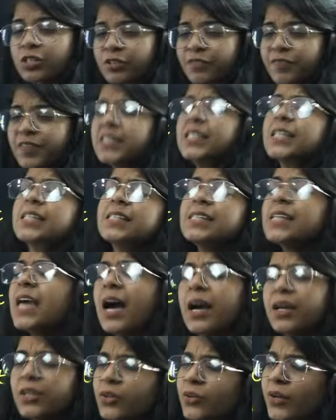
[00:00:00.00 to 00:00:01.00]
physics.
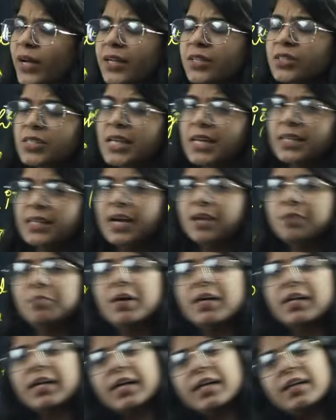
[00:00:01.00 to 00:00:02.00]
Yeah, you can say that,
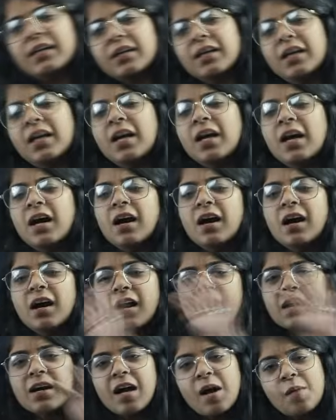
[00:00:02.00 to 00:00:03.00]
but it
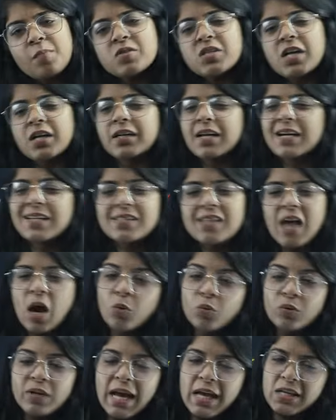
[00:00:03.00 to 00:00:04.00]
comes under
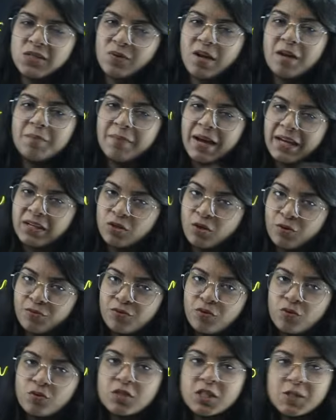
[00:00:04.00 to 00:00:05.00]
sound as well.
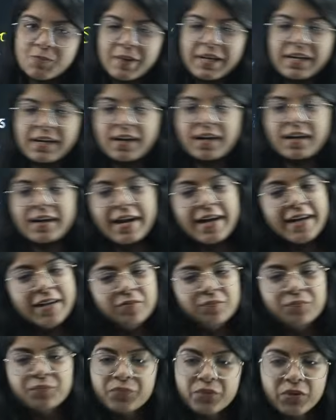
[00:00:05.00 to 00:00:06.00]
Microphone, speaker, right?
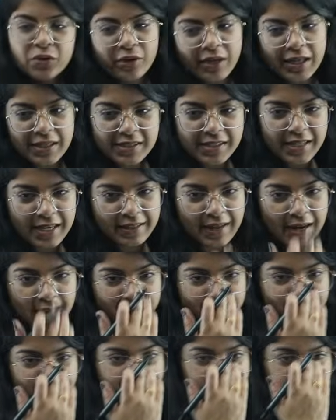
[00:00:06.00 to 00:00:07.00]
You can say that.
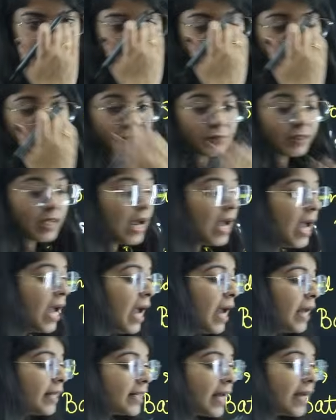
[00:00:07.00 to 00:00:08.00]

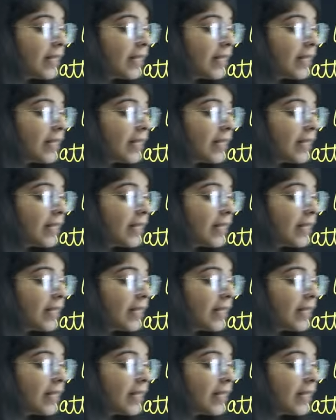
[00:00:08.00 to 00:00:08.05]
Then